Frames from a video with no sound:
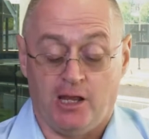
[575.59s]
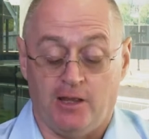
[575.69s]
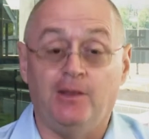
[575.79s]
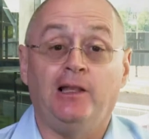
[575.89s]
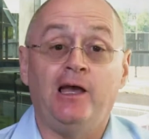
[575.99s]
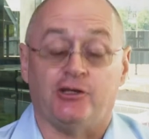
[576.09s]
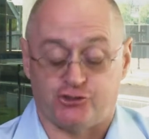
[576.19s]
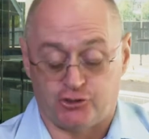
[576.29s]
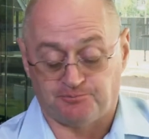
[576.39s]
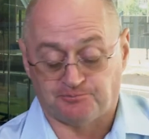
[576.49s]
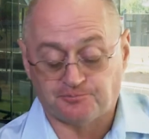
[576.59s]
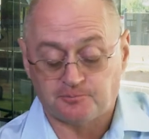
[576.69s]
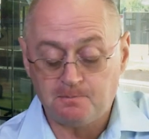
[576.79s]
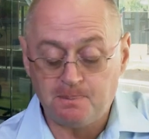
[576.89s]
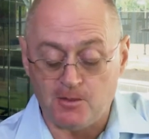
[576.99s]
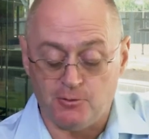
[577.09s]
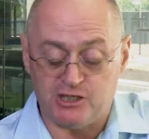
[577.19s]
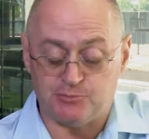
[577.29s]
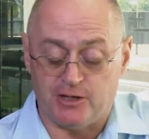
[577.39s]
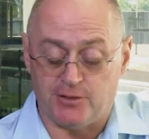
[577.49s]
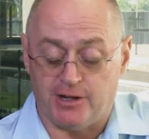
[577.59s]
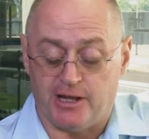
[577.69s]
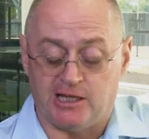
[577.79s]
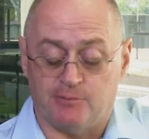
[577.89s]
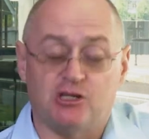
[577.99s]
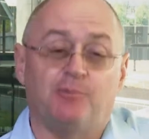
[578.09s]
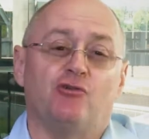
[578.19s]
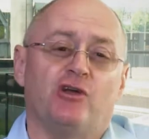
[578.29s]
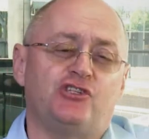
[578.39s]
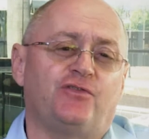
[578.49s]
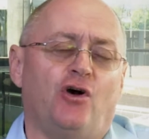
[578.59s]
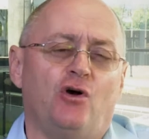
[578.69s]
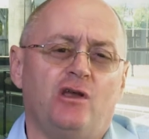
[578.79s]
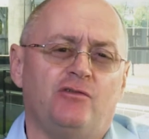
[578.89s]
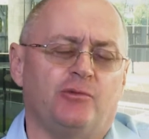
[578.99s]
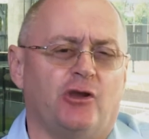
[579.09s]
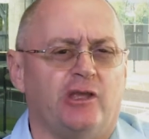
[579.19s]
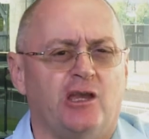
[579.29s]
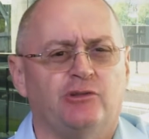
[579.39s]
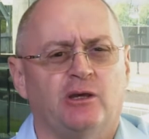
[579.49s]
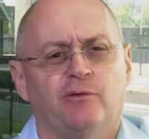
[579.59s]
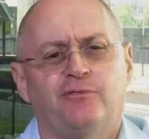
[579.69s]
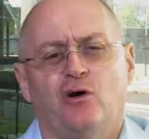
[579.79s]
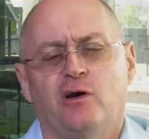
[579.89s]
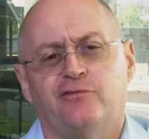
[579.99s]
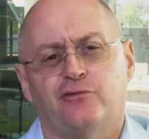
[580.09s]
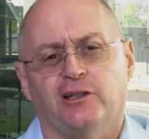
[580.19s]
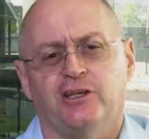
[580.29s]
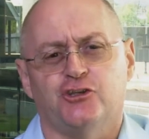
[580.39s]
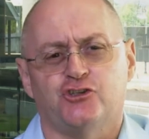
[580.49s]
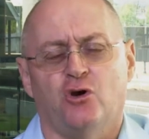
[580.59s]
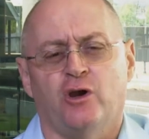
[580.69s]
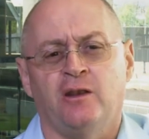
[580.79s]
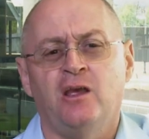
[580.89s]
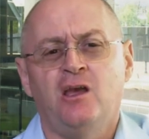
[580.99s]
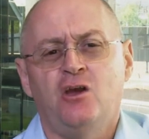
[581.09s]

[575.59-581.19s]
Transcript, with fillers: In the last, the best bet of the day comes up in race five, and I'm going here with number five, Frilly Design.